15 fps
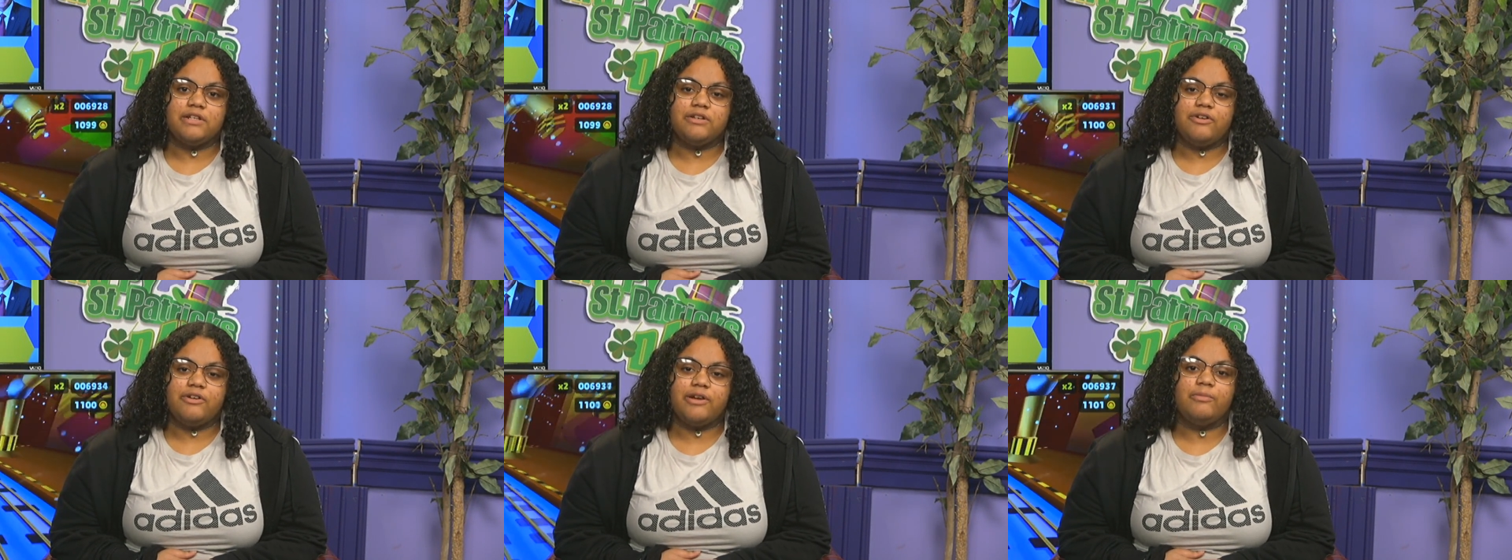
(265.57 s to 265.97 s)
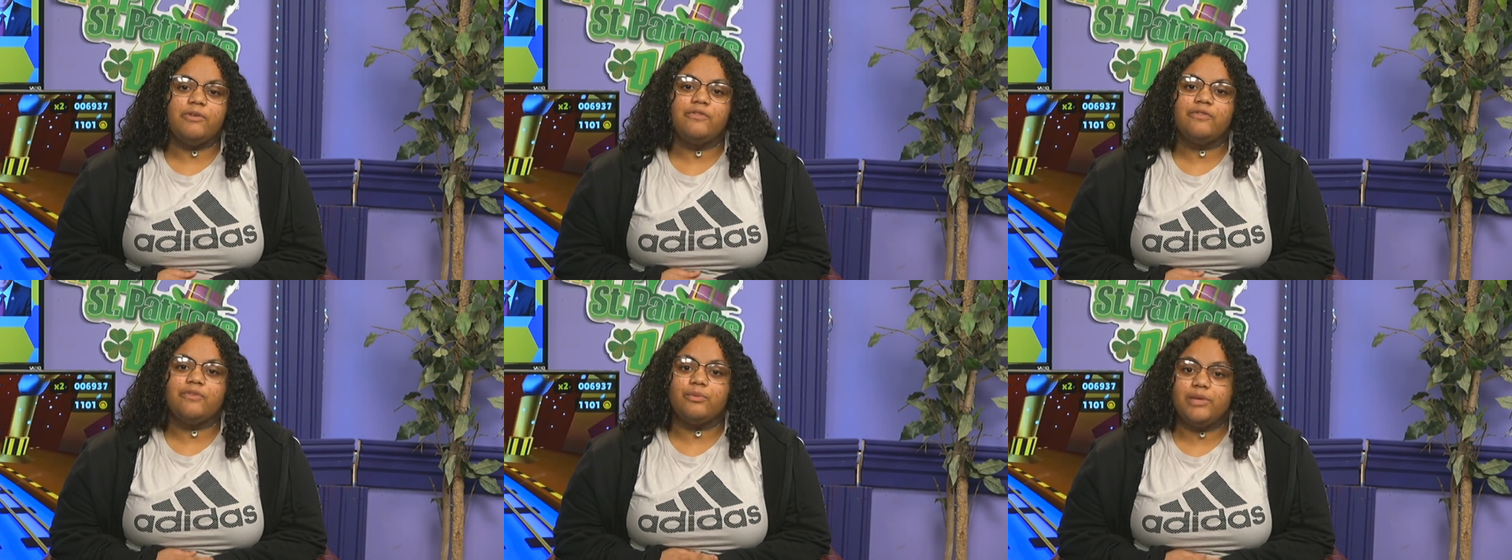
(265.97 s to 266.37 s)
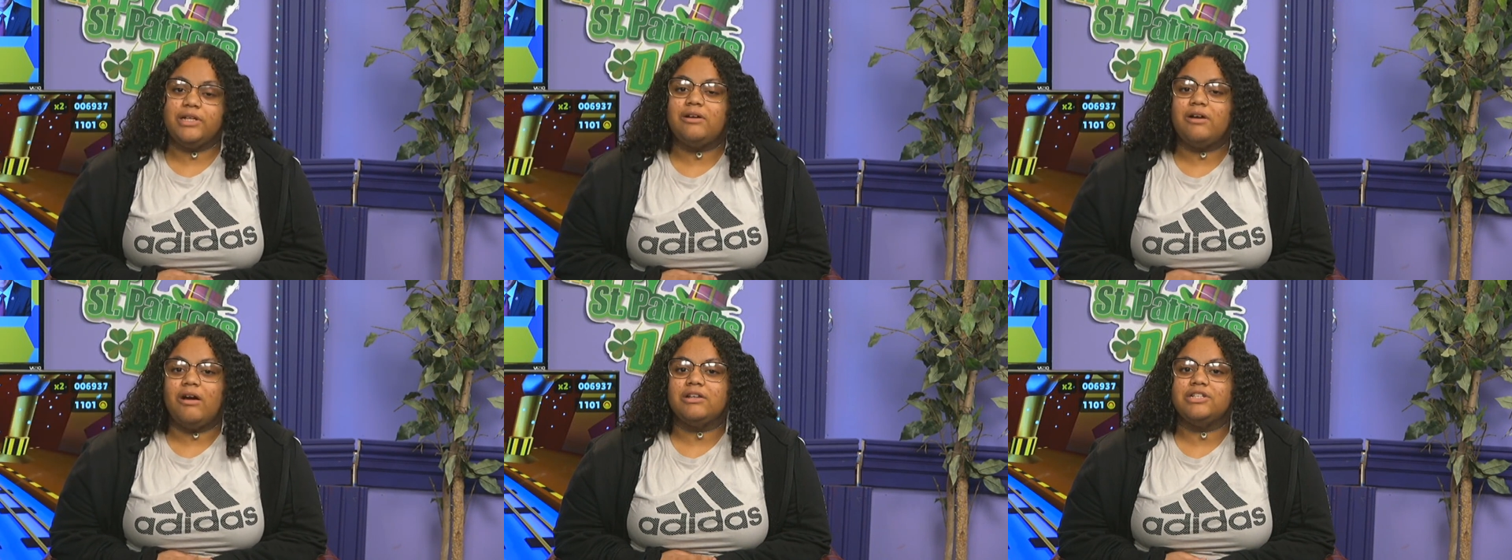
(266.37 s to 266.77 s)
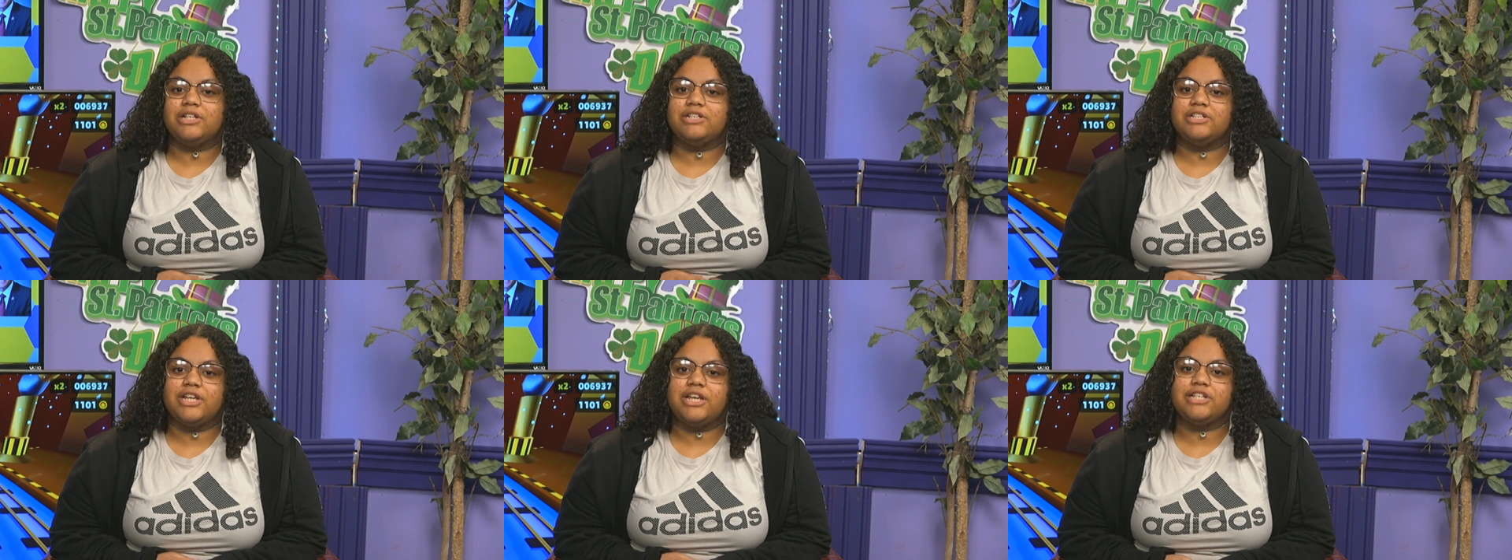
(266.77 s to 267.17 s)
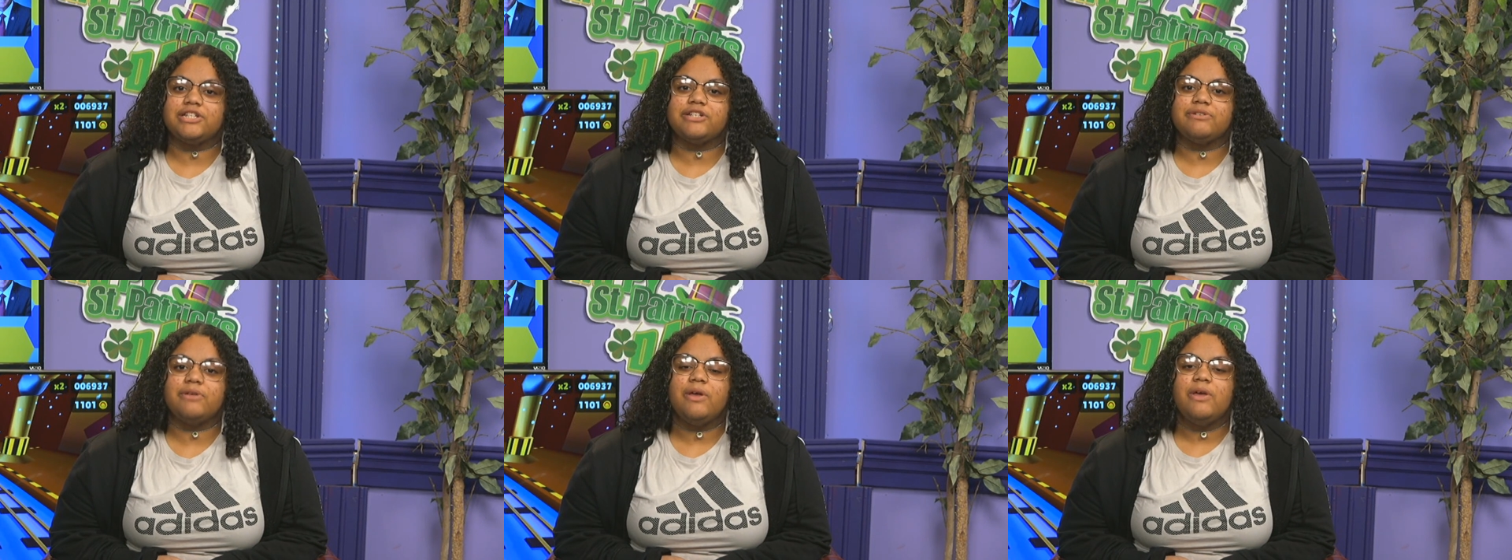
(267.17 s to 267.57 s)
an incredible free college
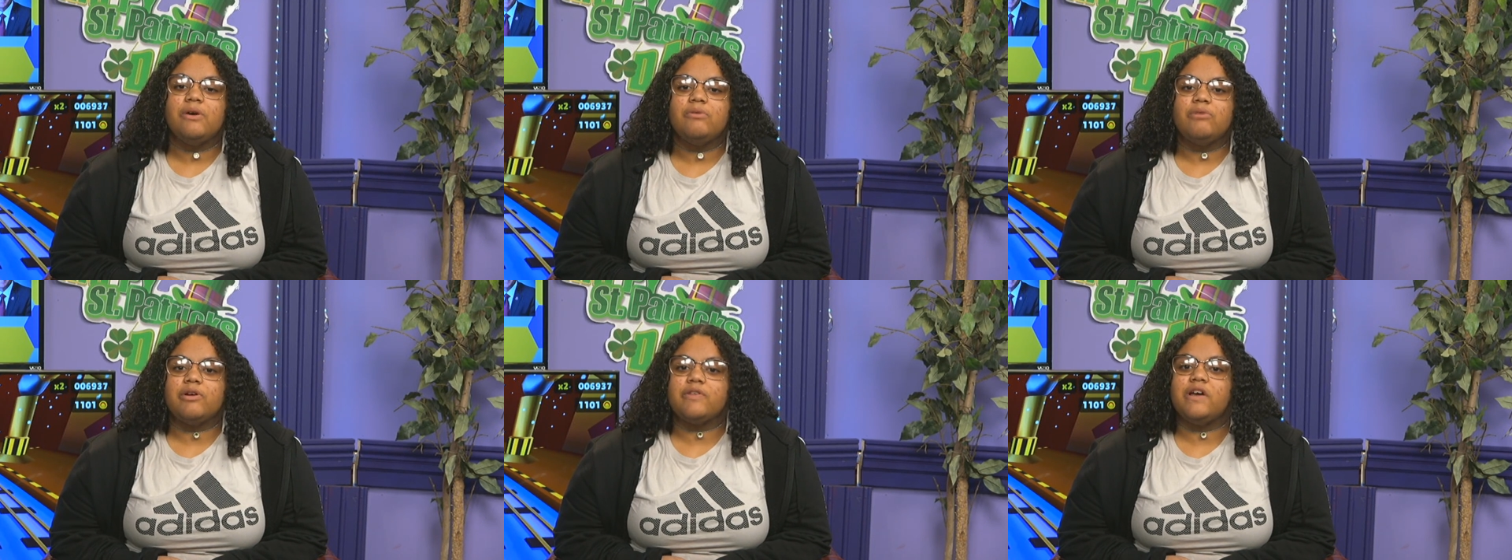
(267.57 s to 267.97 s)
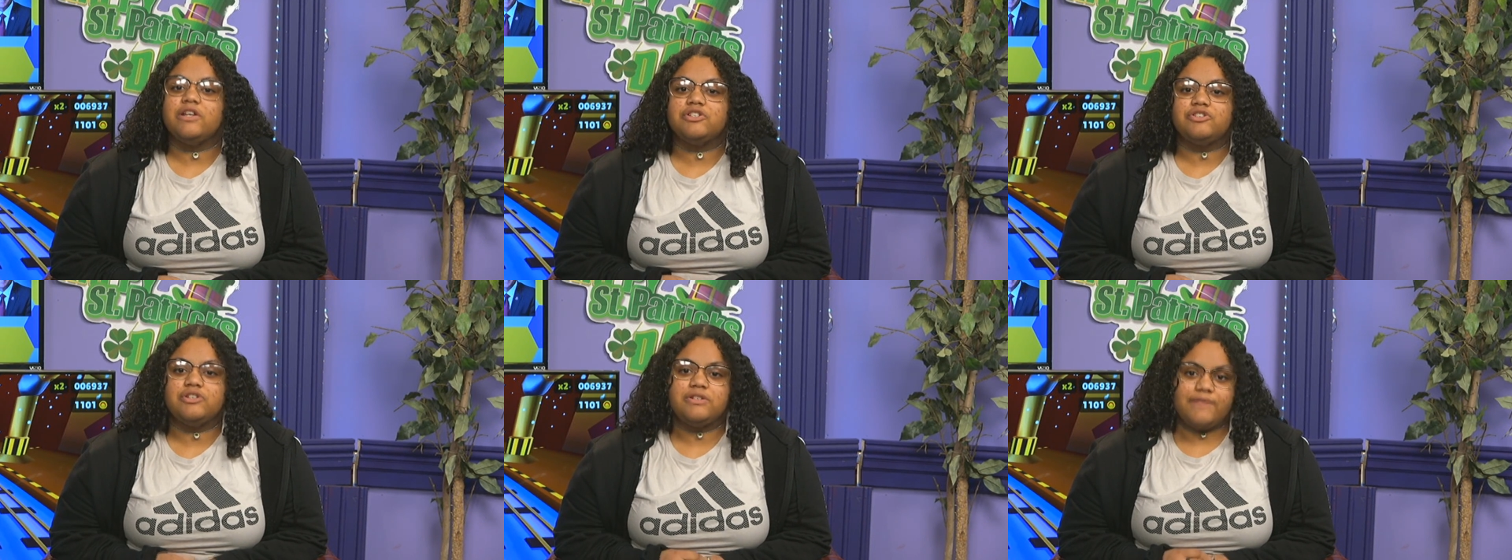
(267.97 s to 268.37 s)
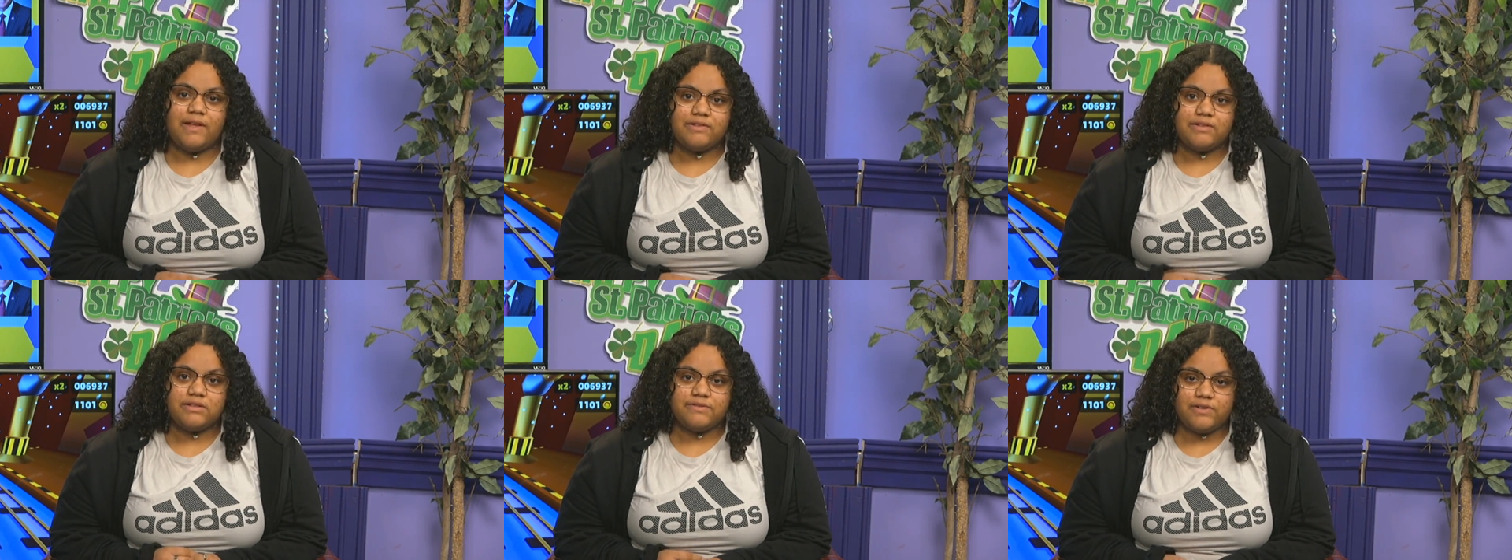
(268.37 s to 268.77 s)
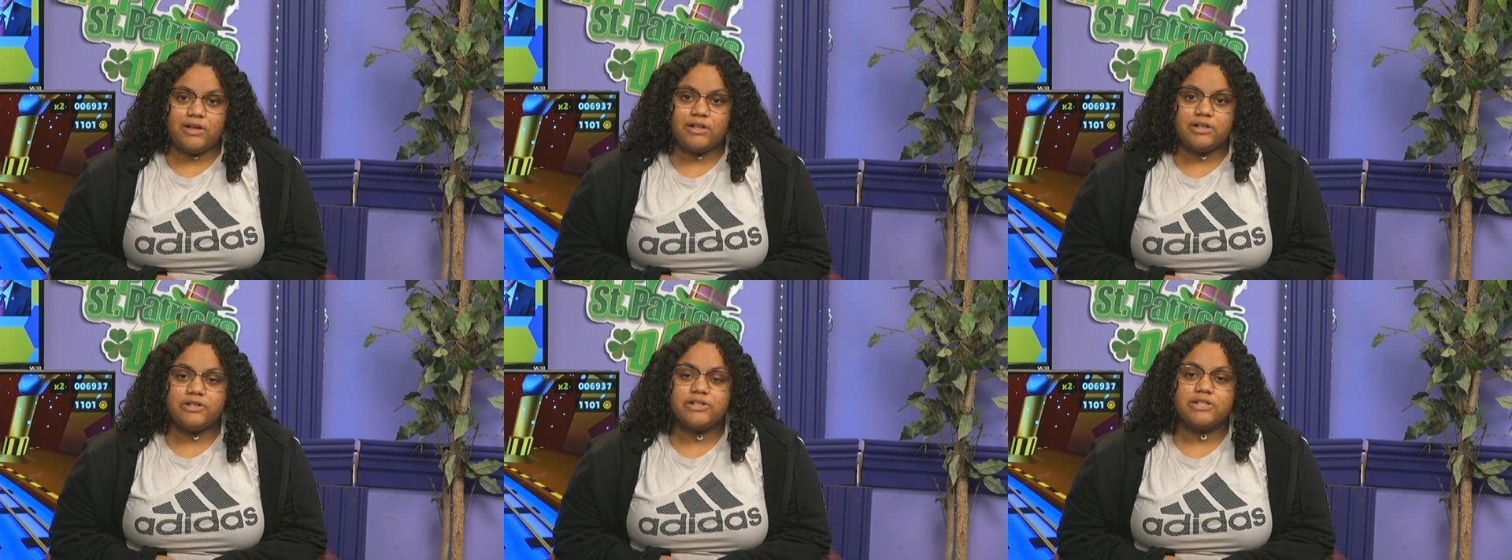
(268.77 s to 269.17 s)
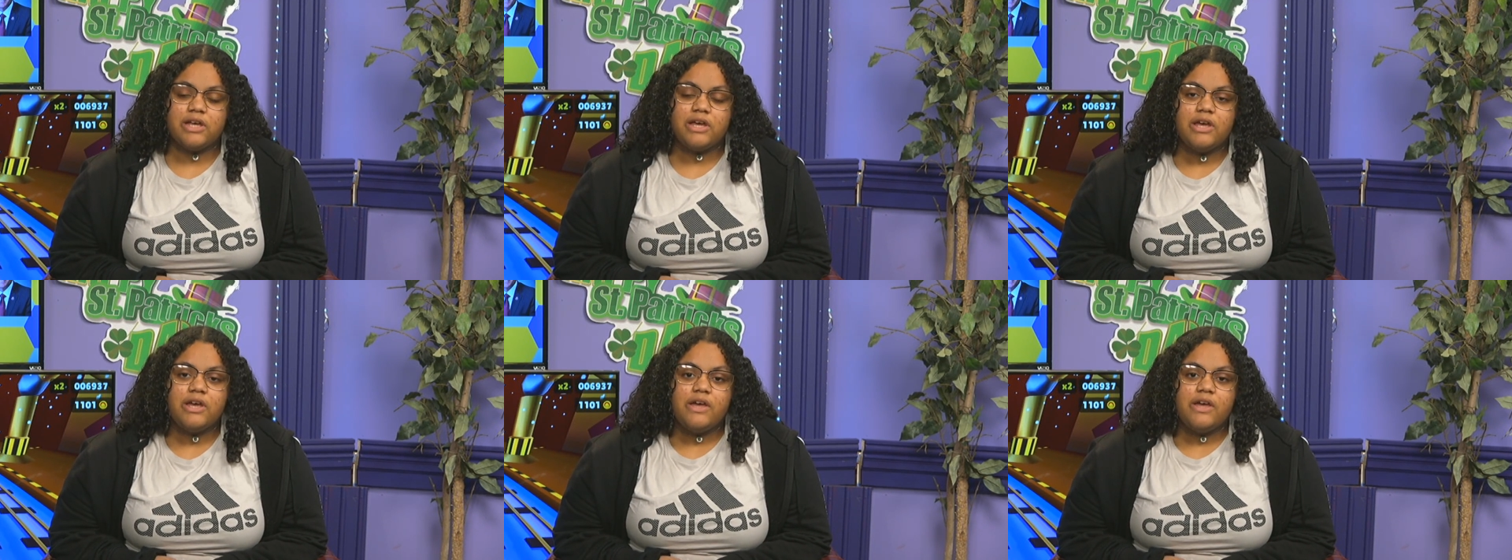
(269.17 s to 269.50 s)
education worth hundreds of thousands of dollars.